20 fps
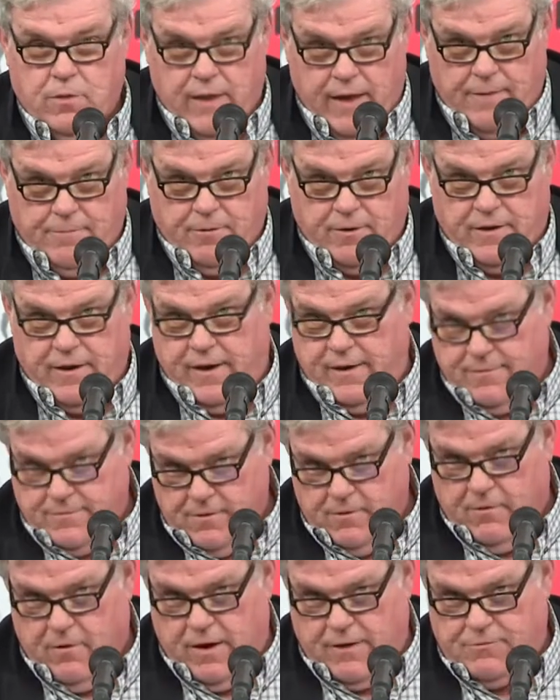Labor Day,
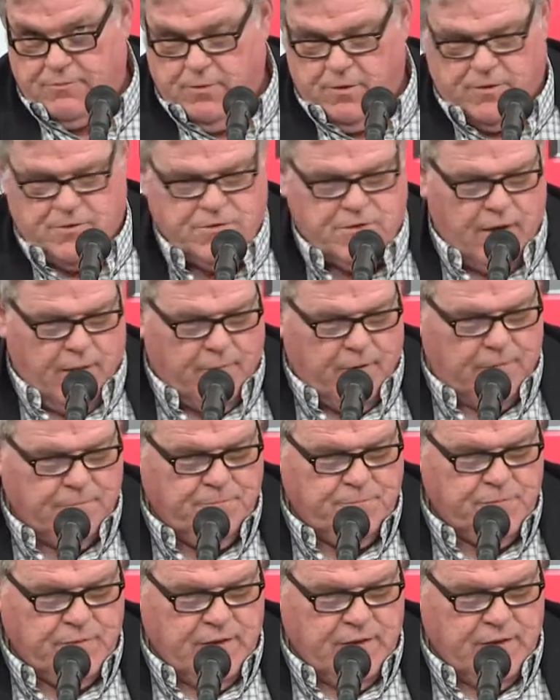so right through the summer,